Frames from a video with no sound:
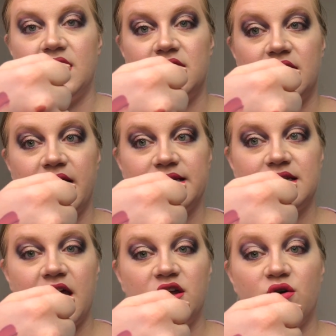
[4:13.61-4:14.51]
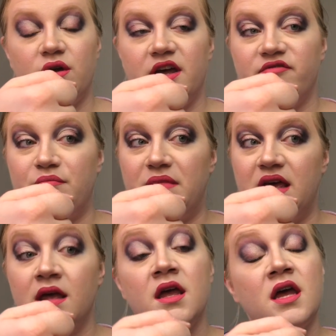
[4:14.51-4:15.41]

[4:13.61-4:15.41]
in the next category of meh,